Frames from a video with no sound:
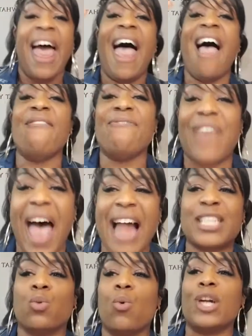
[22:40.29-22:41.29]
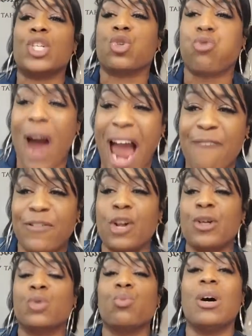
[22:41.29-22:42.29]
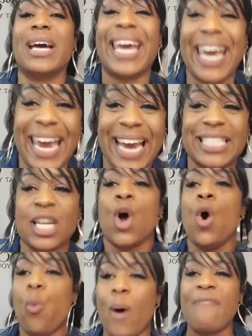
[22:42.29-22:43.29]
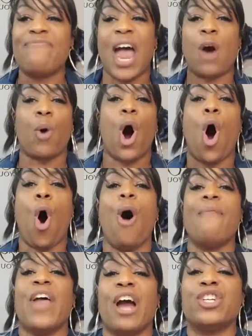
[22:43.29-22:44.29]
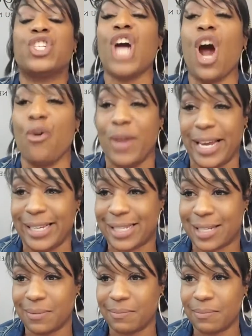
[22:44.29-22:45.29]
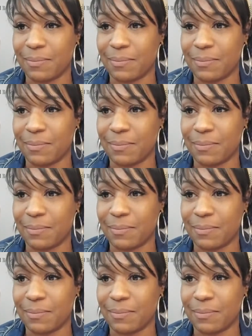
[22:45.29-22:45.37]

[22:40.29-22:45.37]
and that's what travelers would eat when they were on their journeys.